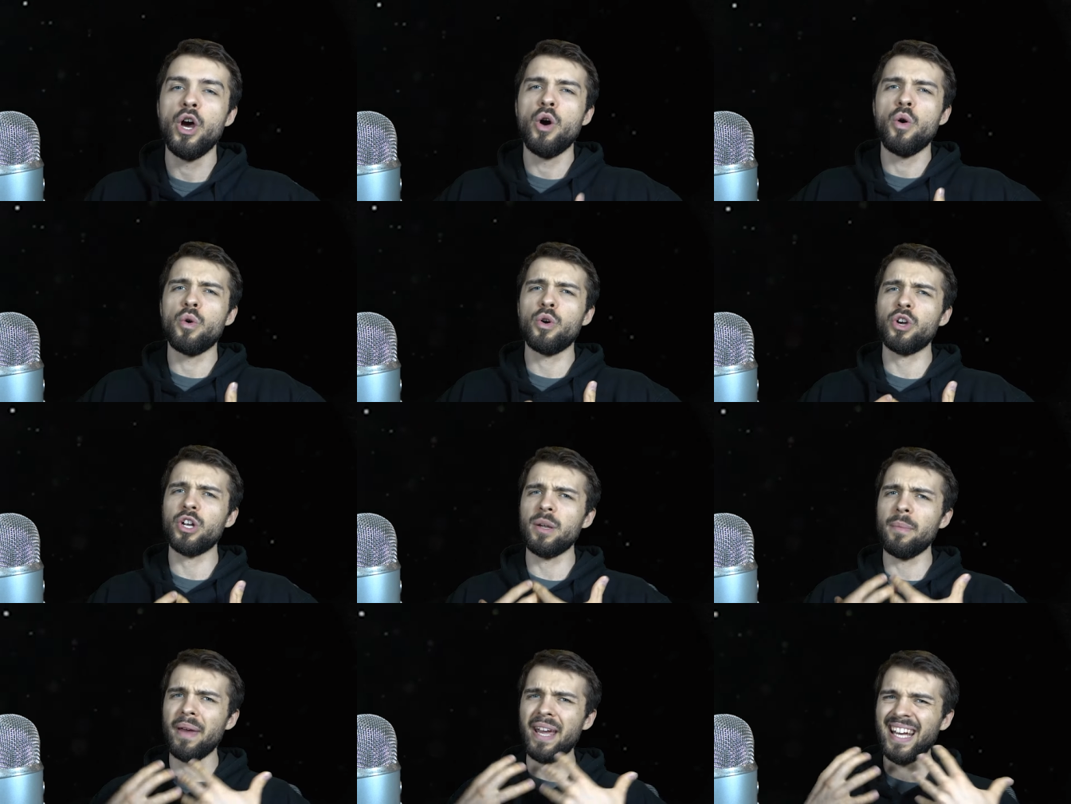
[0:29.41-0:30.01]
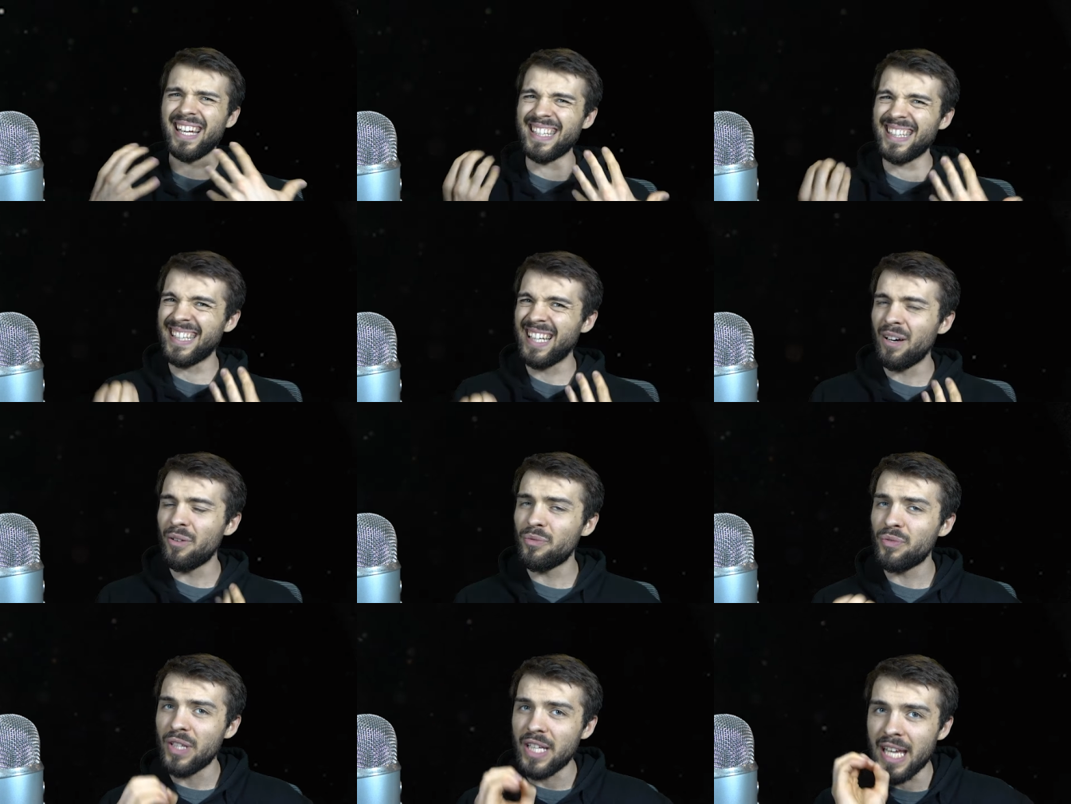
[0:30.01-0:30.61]
We're going to make a
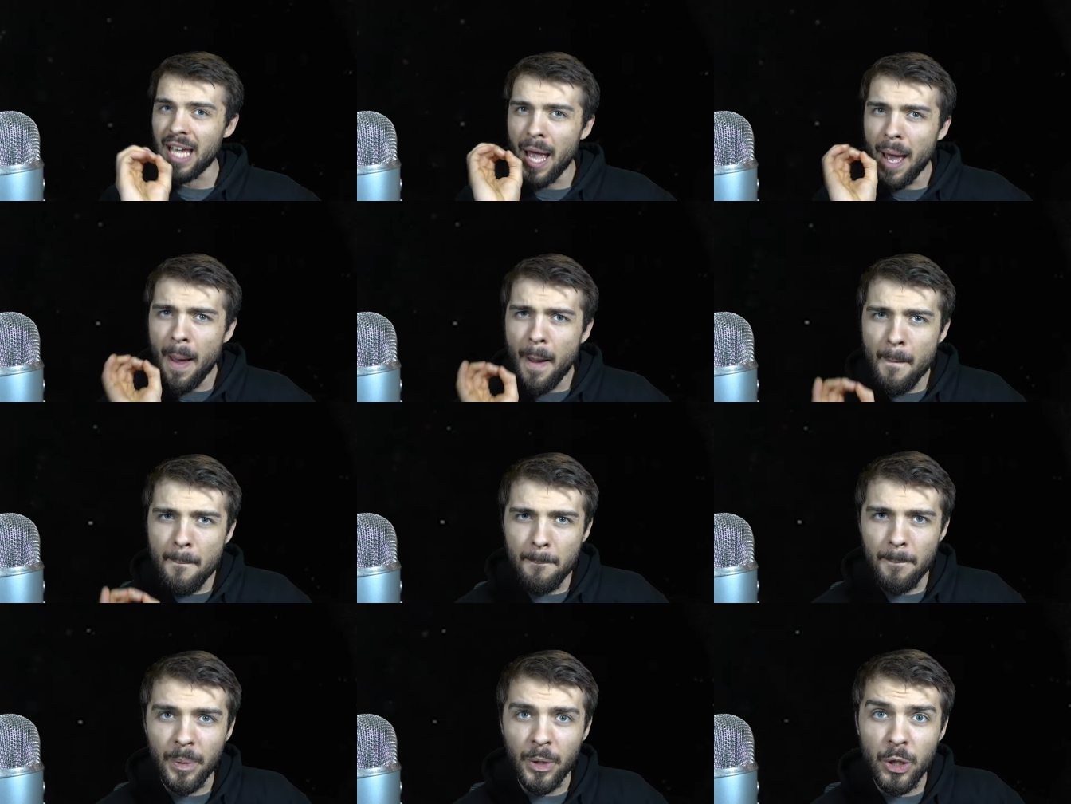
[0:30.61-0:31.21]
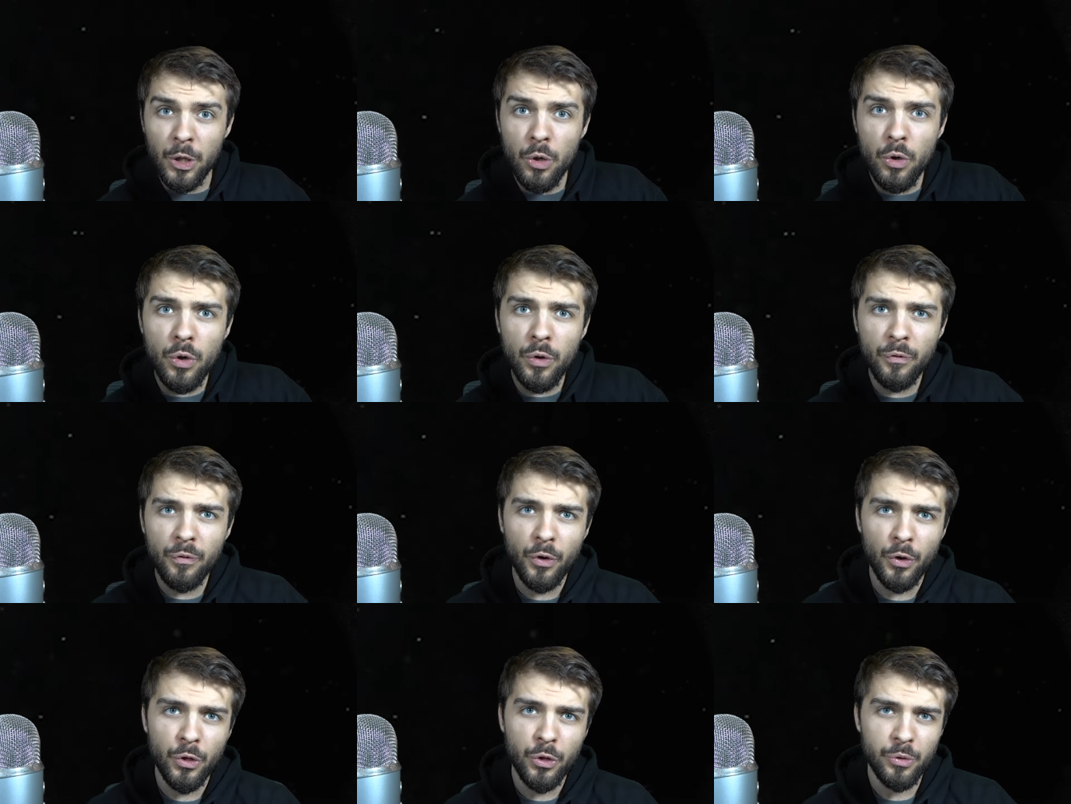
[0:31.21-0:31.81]
lovely,
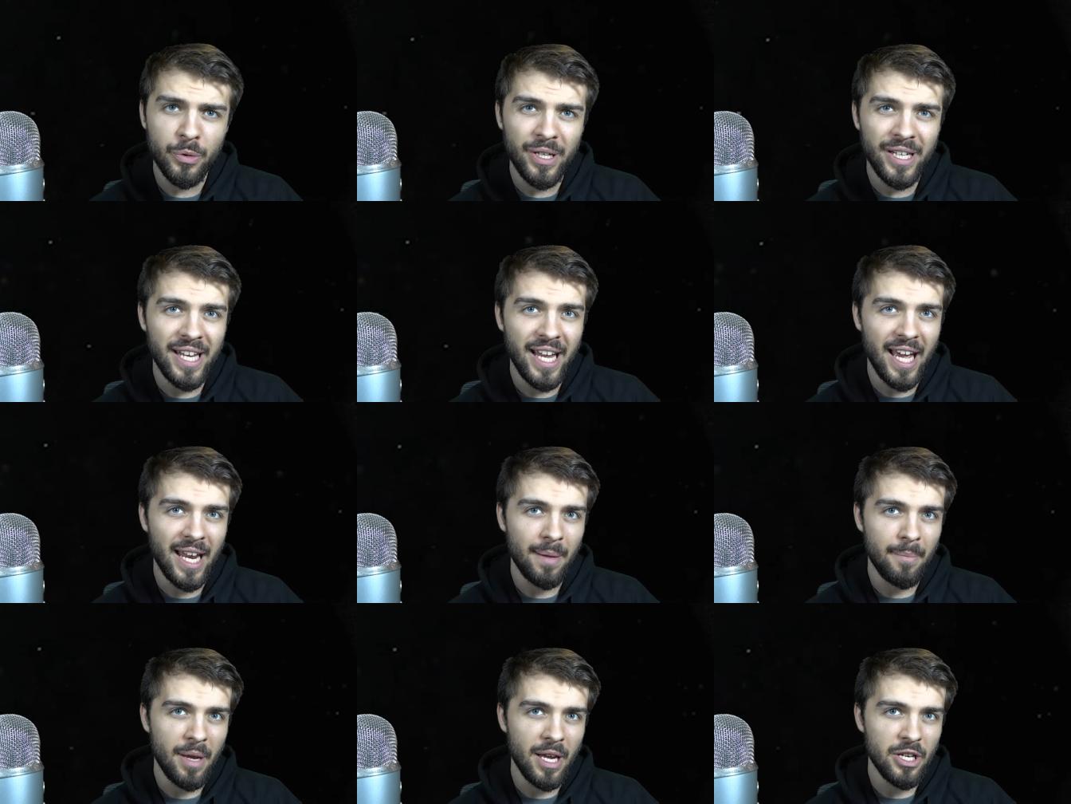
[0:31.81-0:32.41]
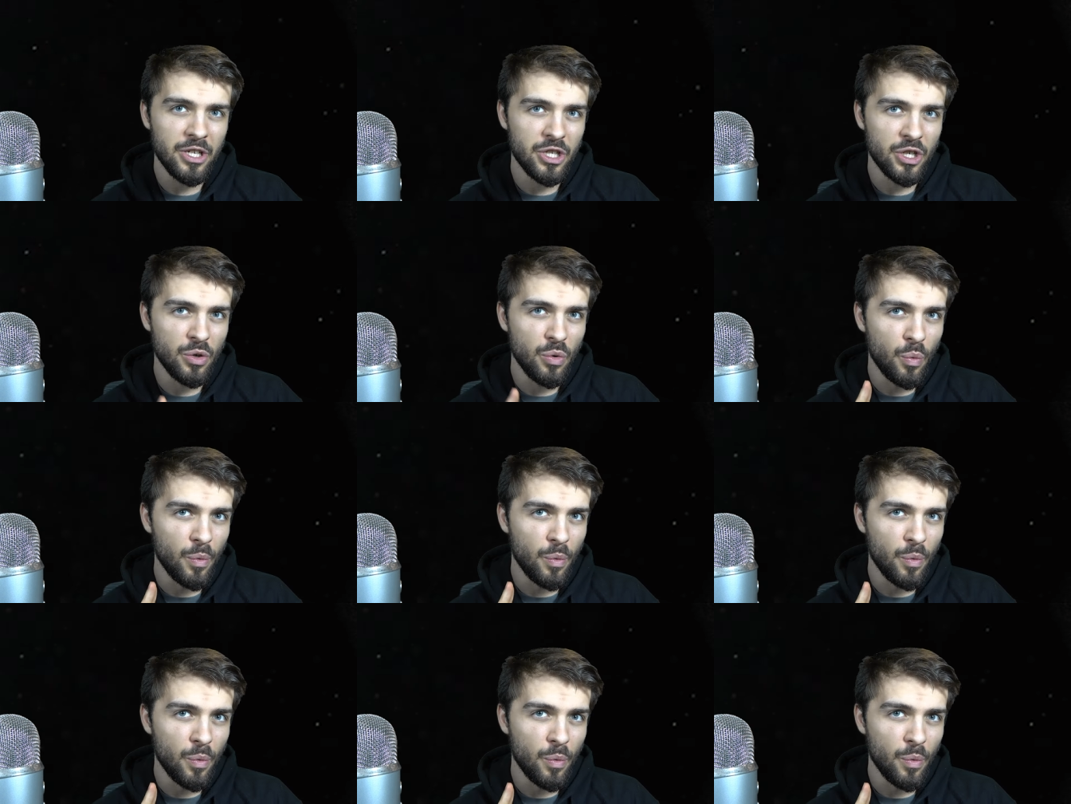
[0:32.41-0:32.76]
beautiful three D animation,